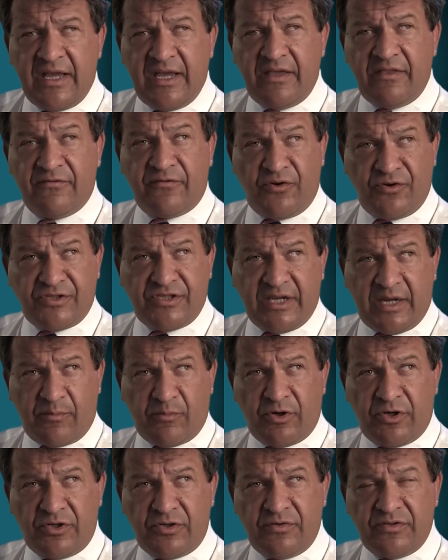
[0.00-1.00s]
And the first thing I'm
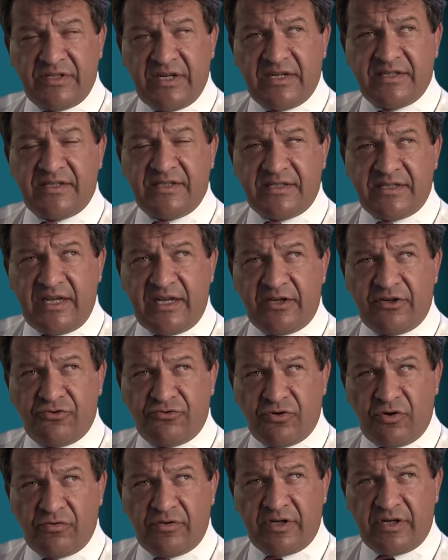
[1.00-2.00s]
going to do is ask the state
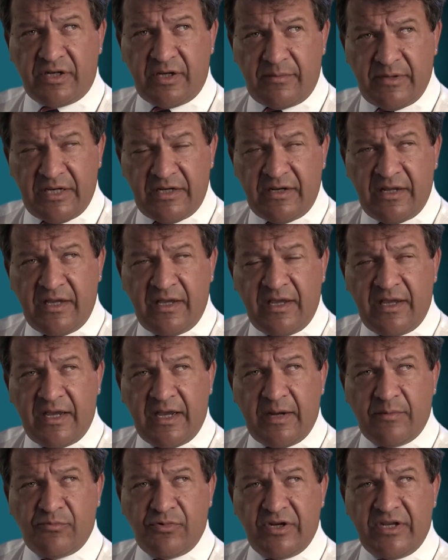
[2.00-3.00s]
controller to come in
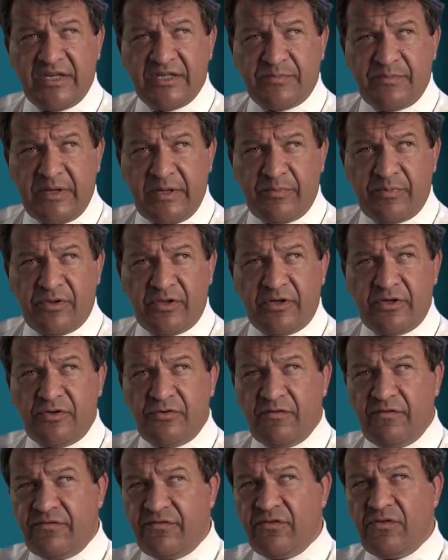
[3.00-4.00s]
and bring his people in and
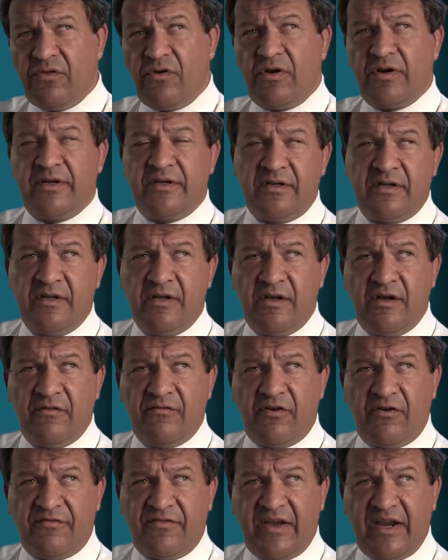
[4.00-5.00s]
do a full audit
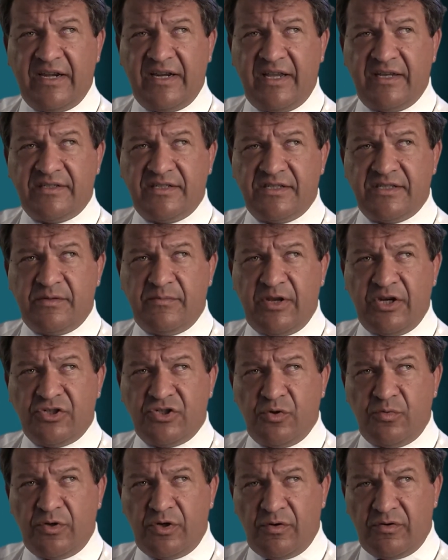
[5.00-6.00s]
of our finances to make
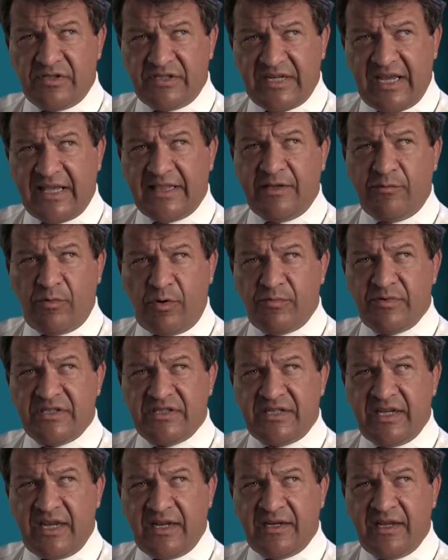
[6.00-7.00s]
sure we know exactly where we
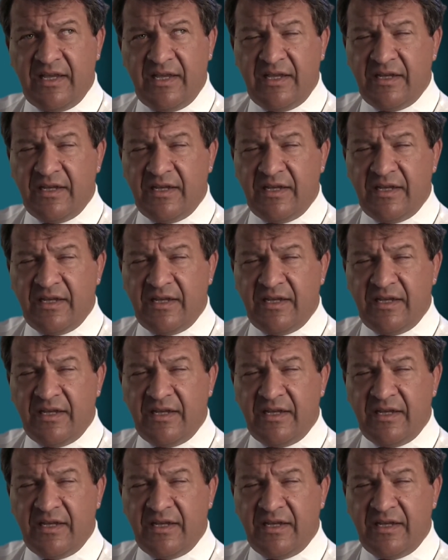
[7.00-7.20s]
stand.